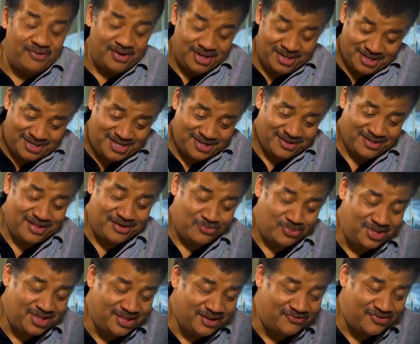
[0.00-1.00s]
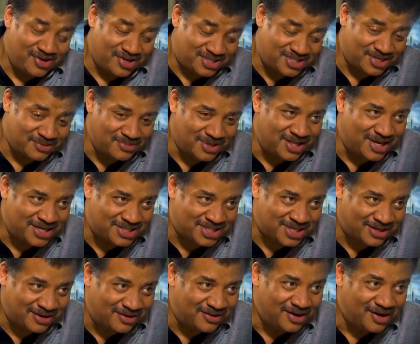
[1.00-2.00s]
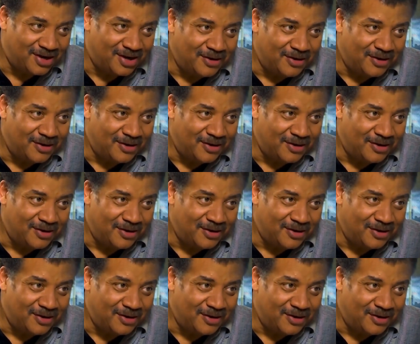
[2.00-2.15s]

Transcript: evidence that we live in a simulation,